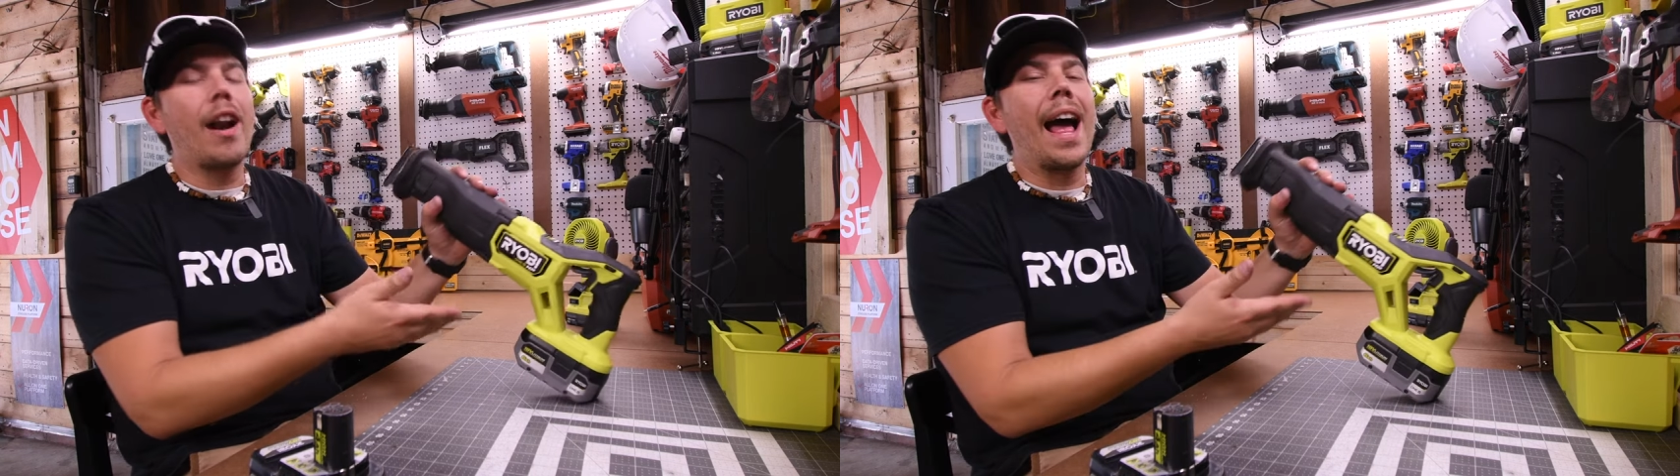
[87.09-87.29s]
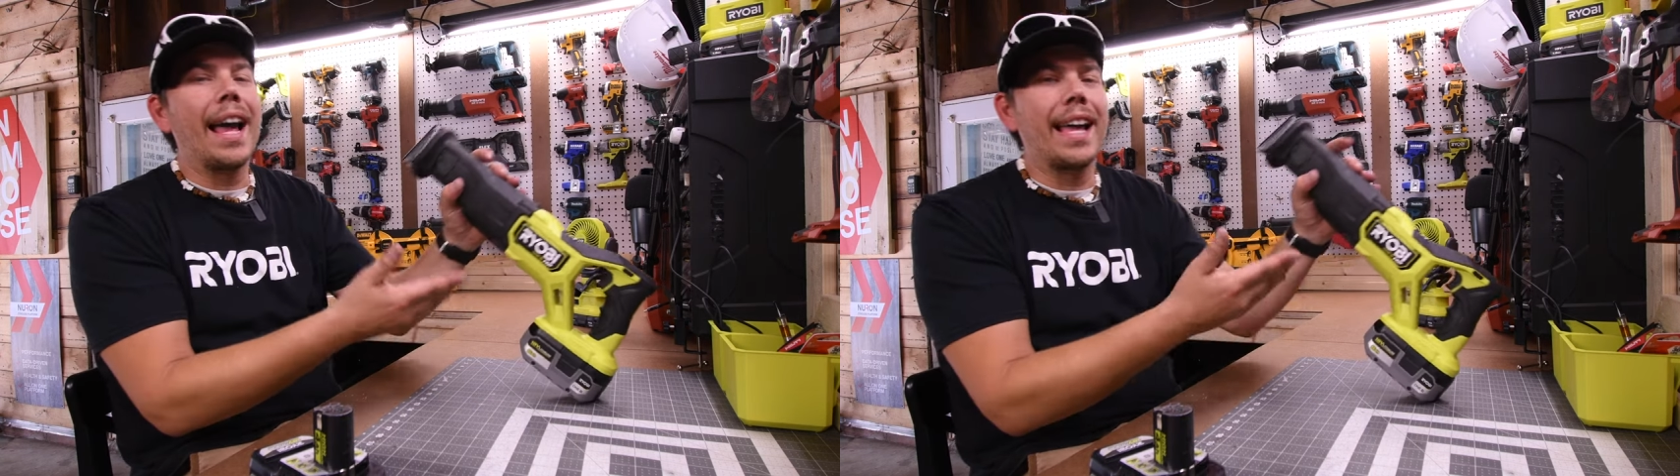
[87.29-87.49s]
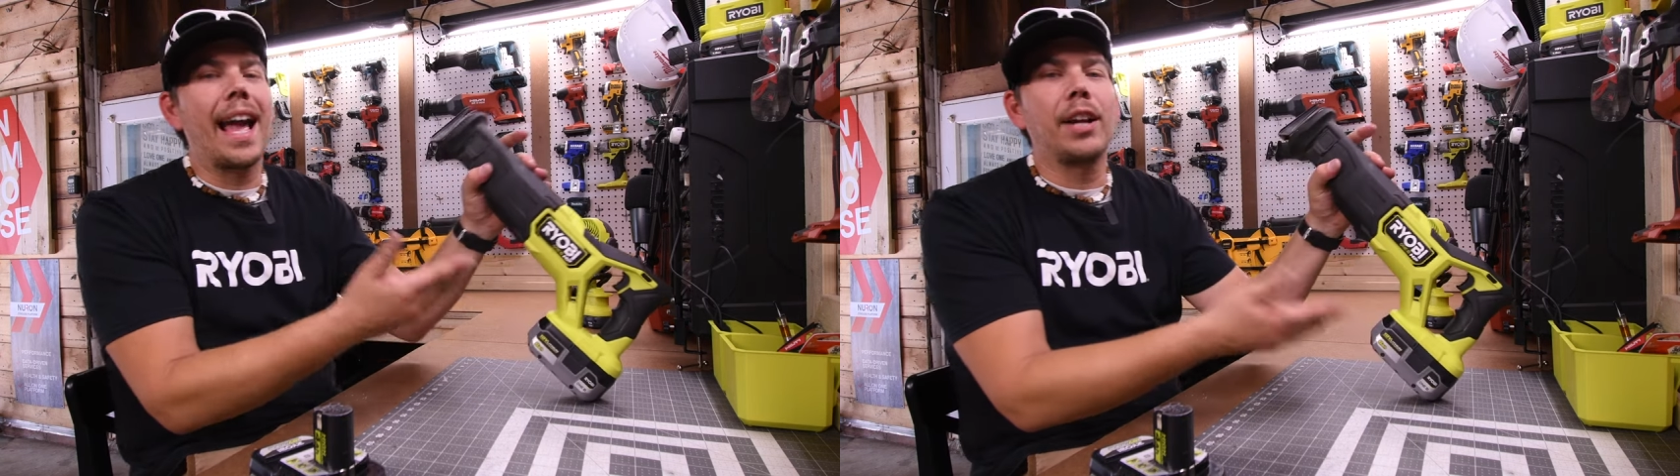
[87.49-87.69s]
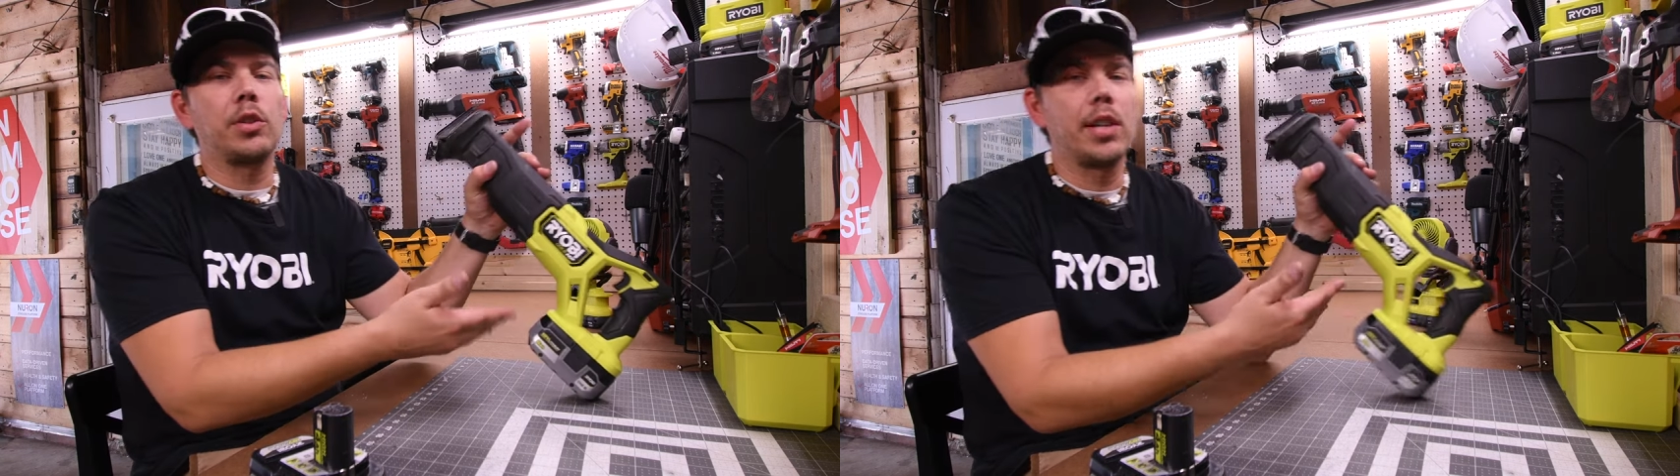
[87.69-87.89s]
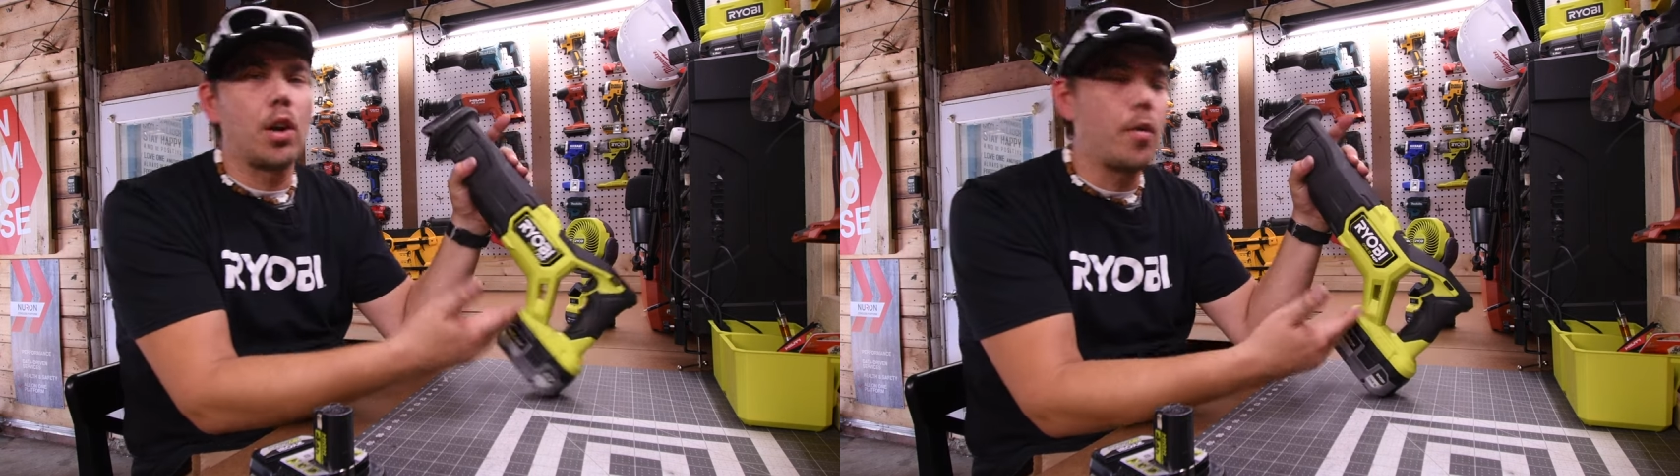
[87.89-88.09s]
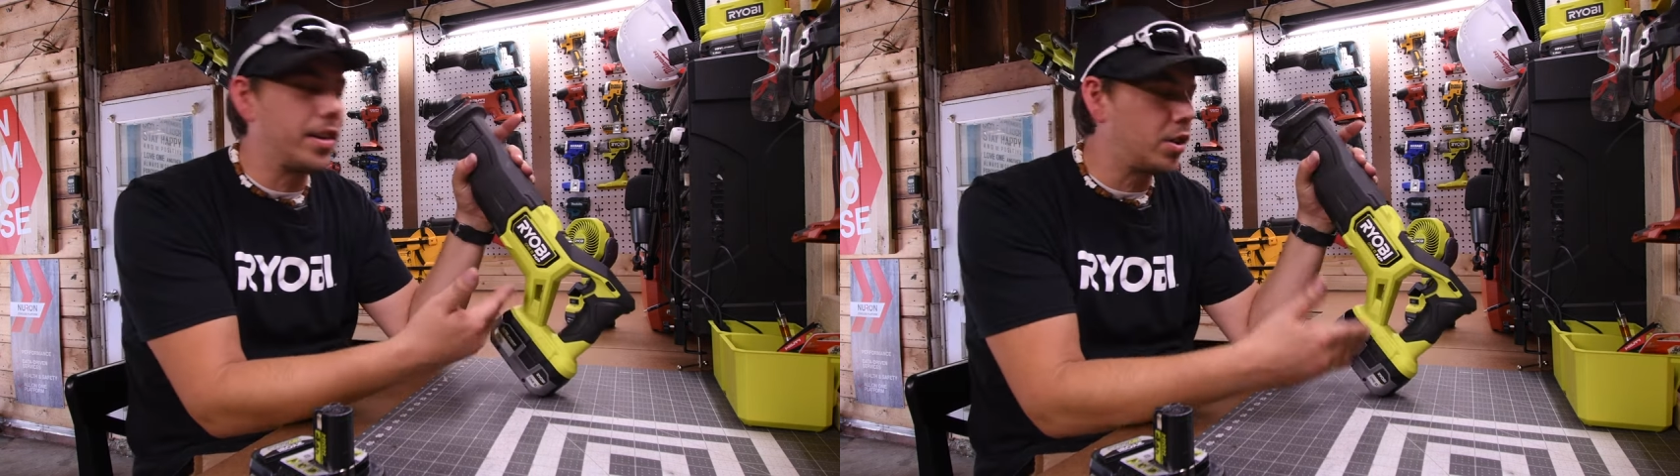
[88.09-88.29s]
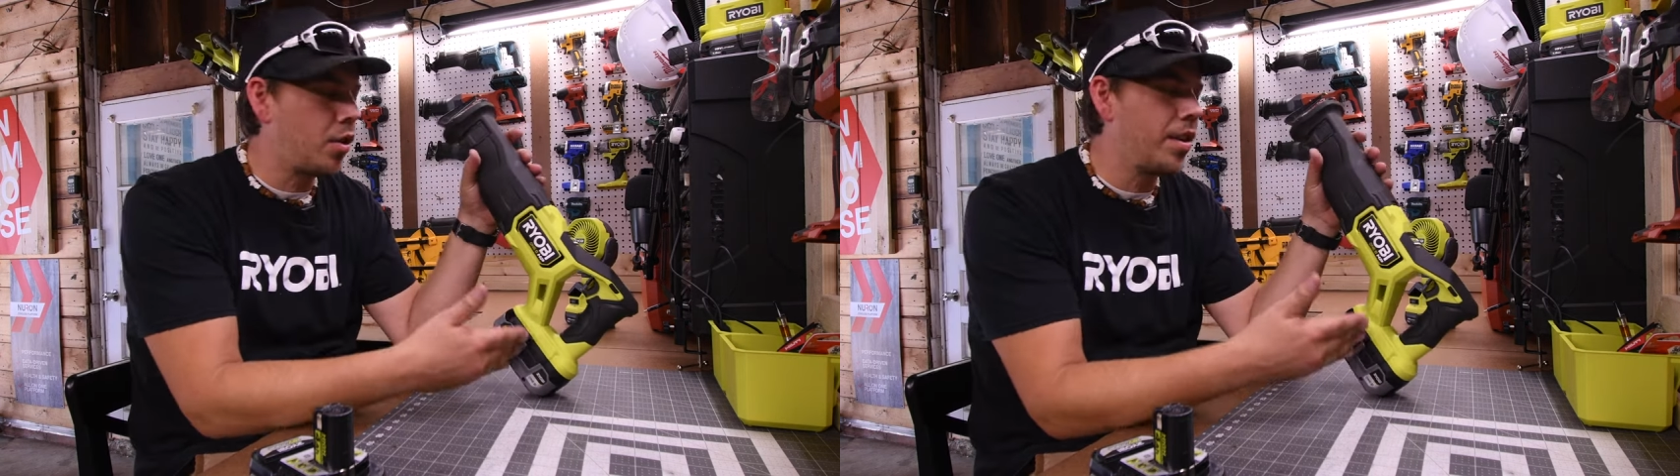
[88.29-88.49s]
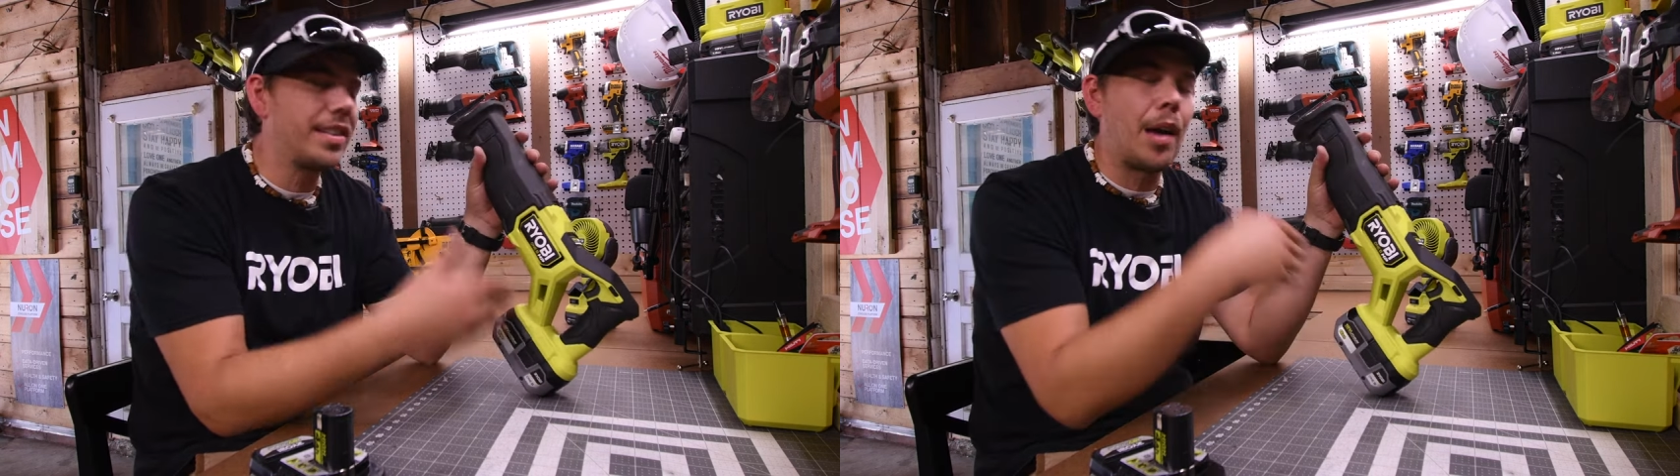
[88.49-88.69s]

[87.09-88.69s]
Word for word: I actually go return this,